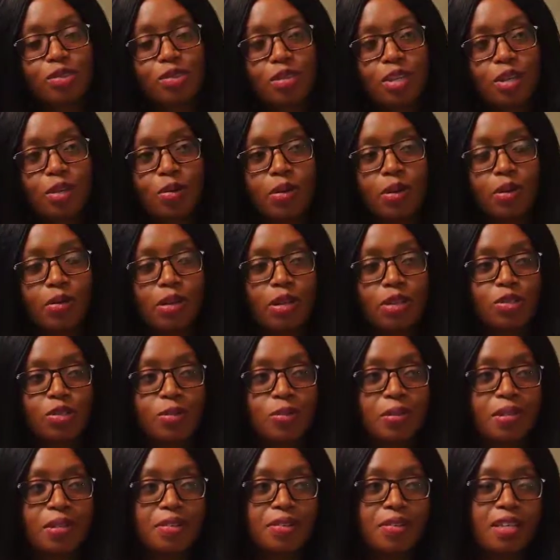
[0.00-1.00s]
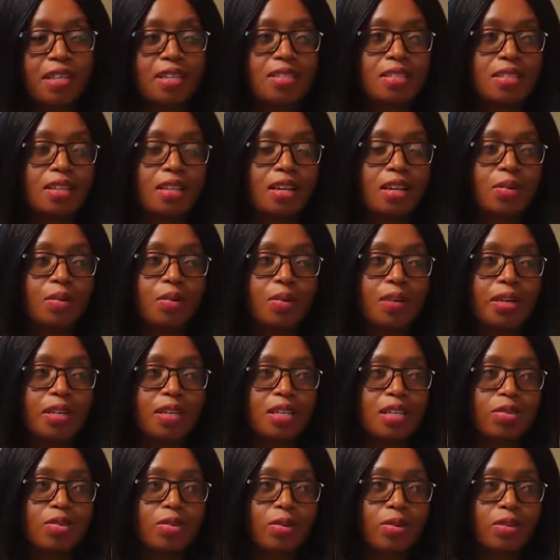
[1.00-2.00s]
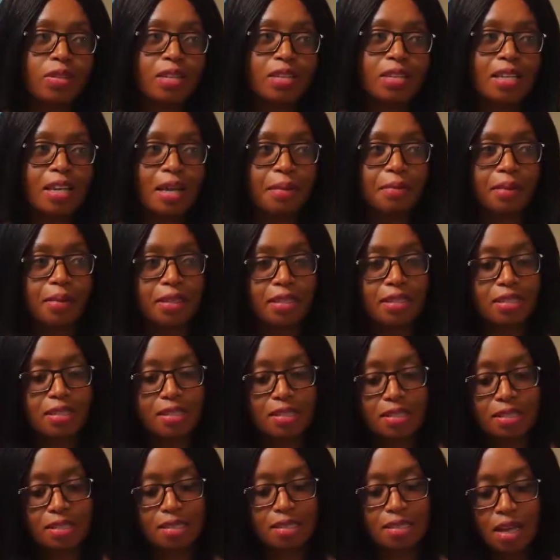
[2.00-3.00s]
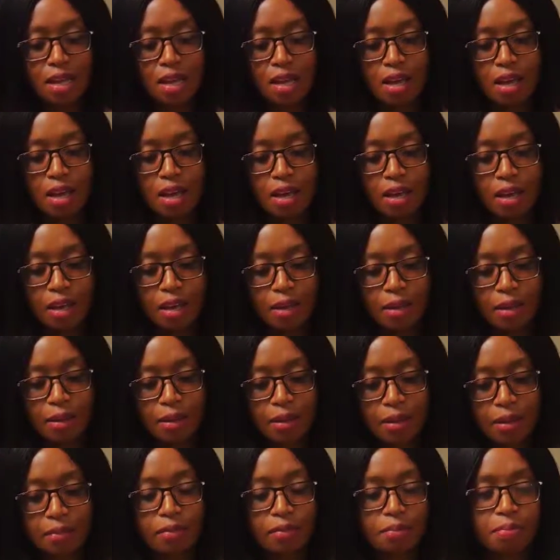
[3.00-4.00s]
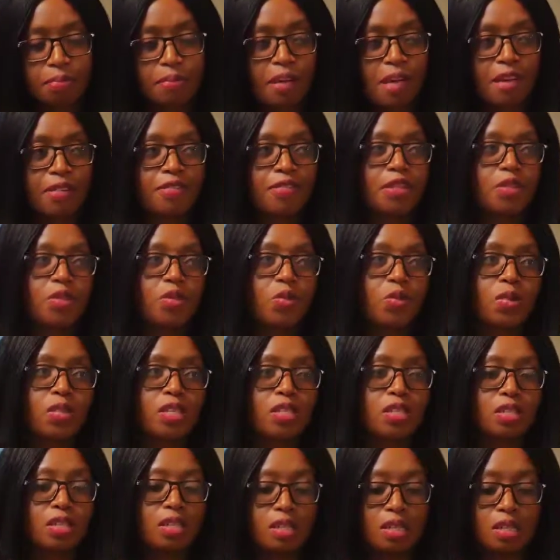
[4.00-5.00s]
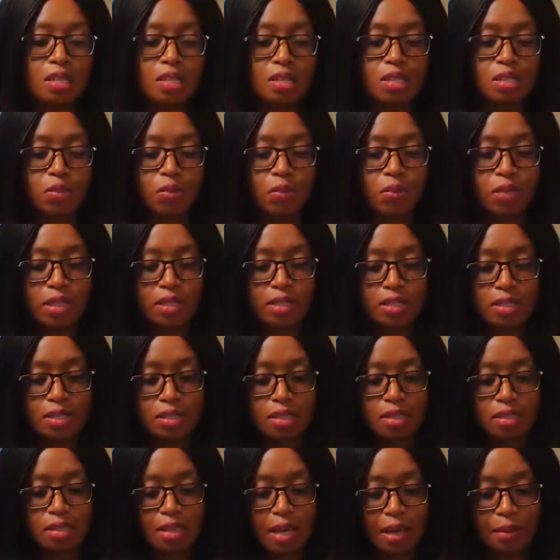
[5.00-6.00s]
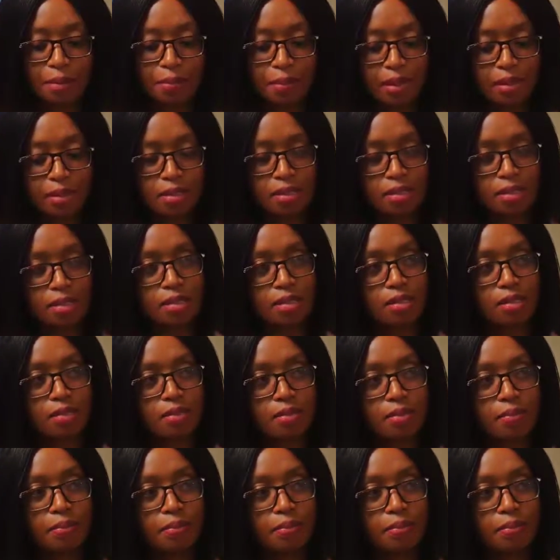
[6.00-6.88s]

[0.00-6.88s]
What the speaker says: today we're going to be raising awareness on diabetes. My first question is, what is diabetes?